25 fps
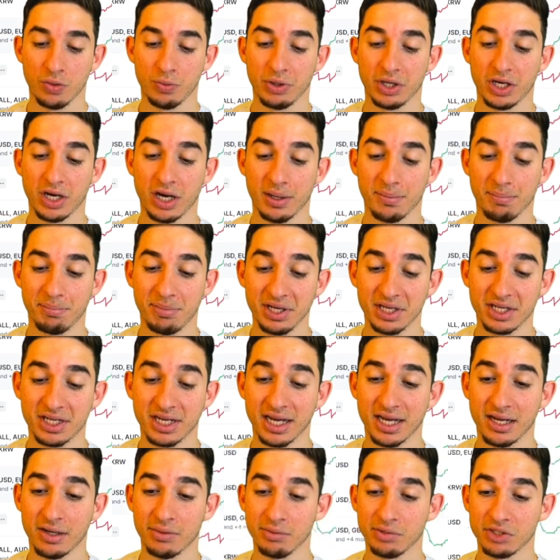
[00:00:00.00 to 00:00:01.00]
We got
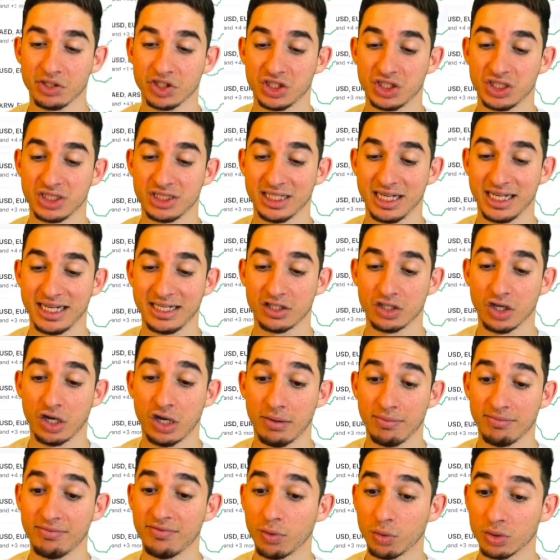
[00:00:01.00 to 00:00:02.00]
BitGet, which is a
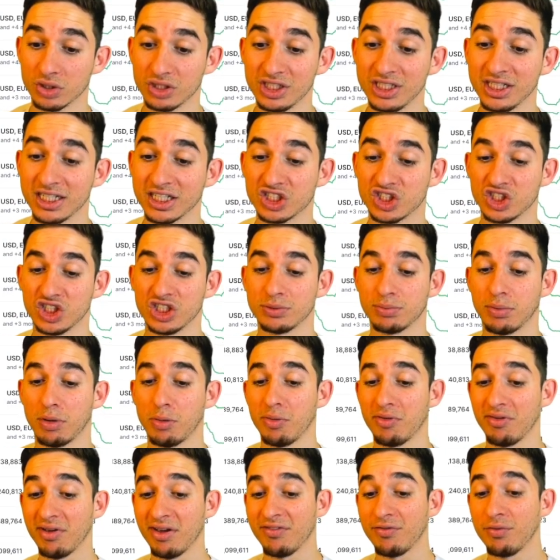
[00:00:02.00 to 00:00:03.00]
top 14 exchange. But
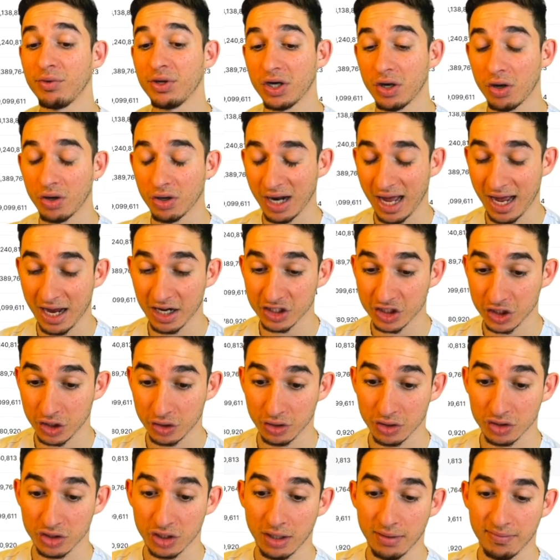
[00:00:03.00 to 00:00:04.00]
if we go on actually on
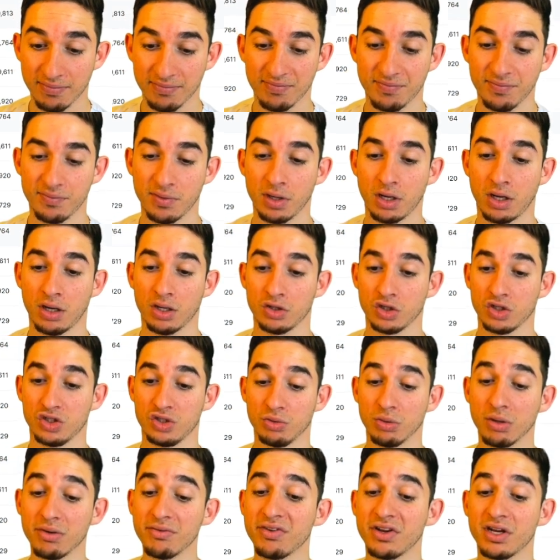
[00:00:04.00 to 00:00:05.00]
the top on the
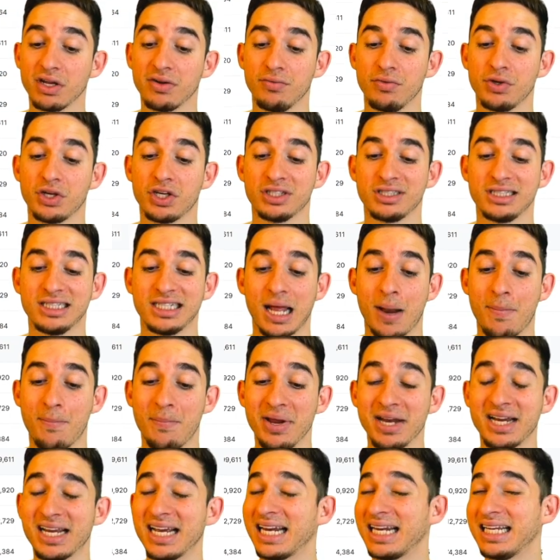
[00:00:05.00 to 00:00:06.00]
derivative, we could see that
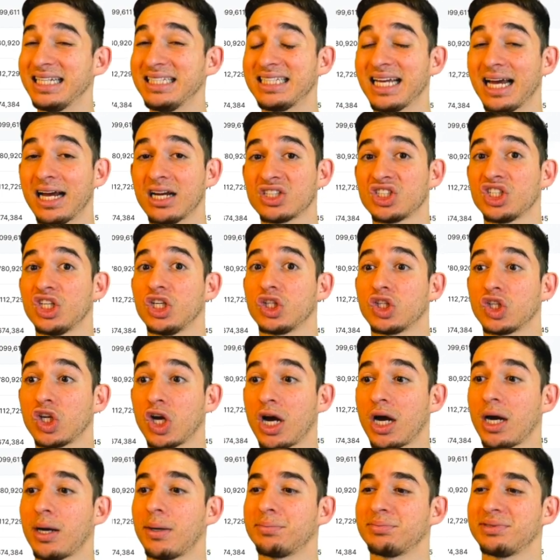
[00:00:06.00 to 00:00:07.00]
BitGet is actually a
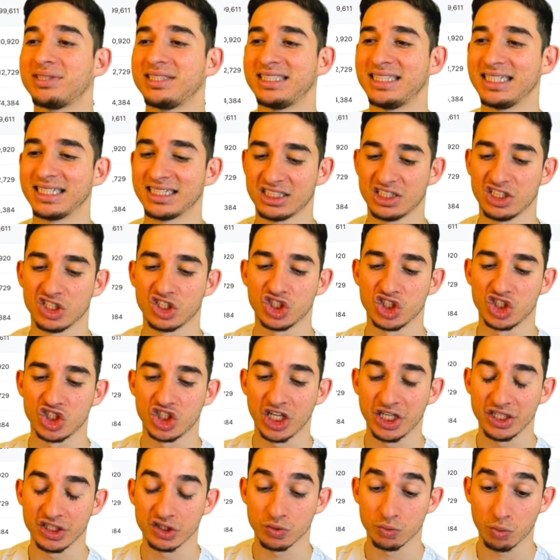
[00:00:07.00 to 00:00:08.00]
top six
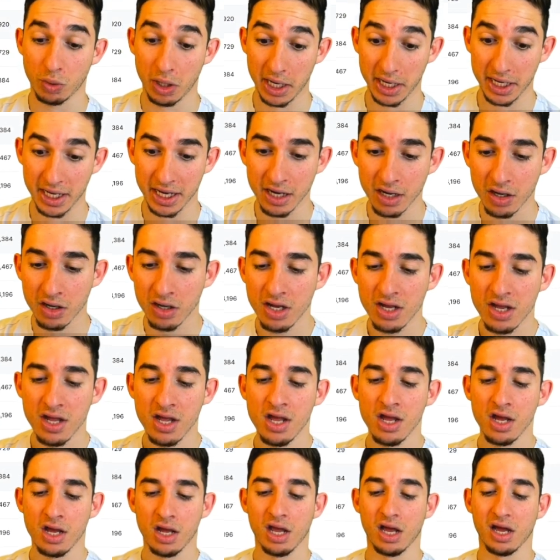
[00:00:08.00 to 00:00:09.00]
exchange right here.
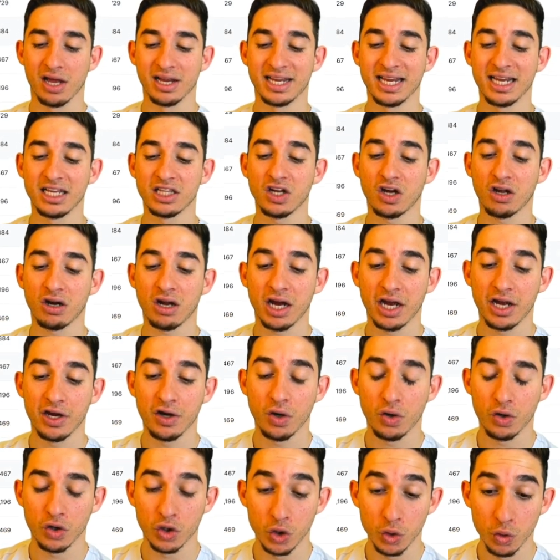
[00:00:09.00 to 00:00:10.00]
Uh,
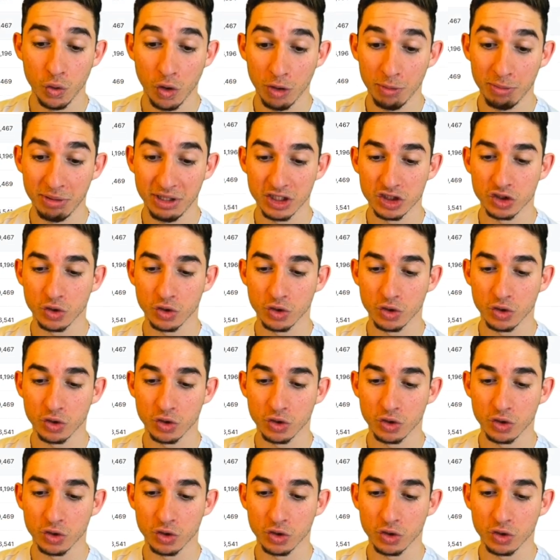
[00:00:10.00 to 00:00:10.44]
Gate.io, Huobi,